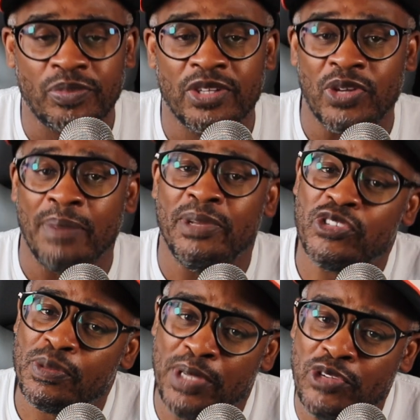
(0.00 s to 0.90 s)
So I
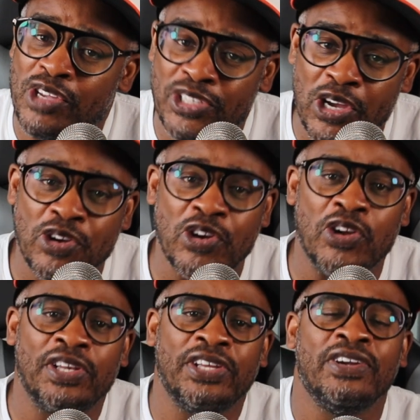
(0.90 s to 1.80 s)
mentioned PJ Tucker
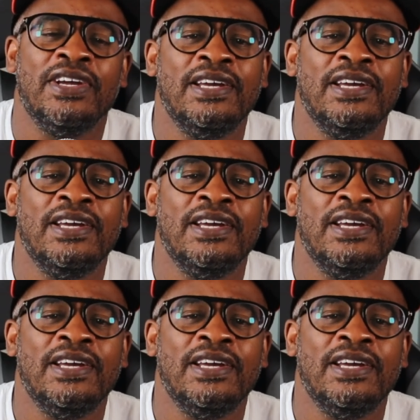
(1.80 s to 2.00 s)
earlier.